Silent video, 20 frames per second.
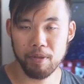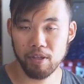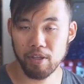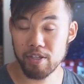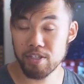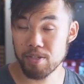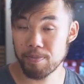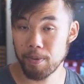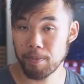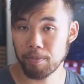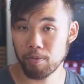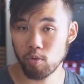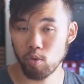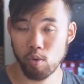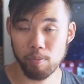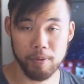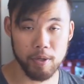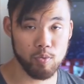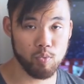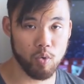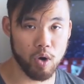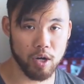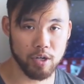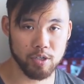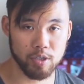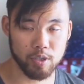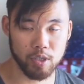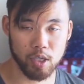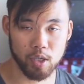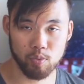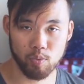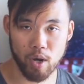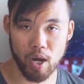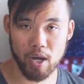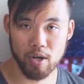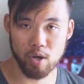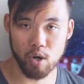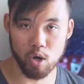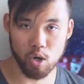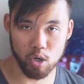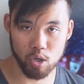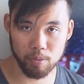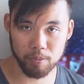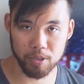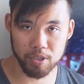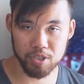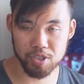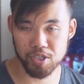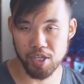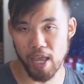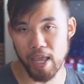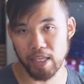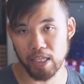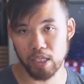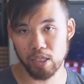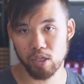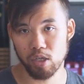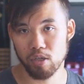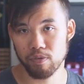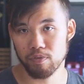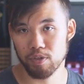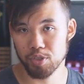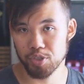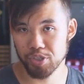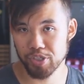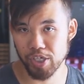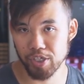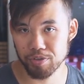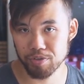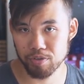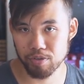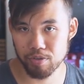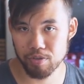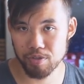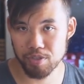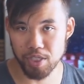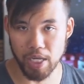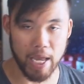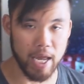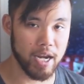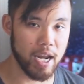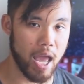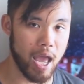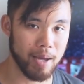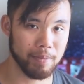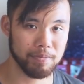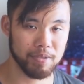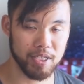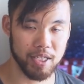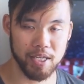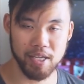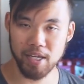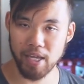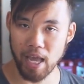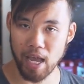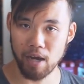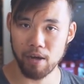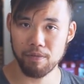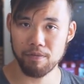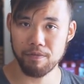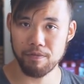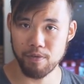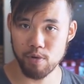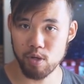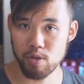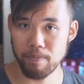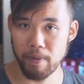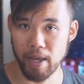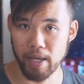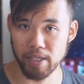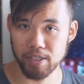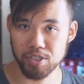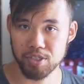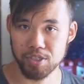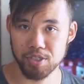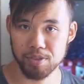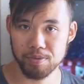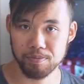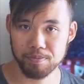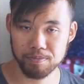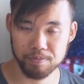Billions of people will be wandering around homeless, taking over shelters, and emptying out food banks.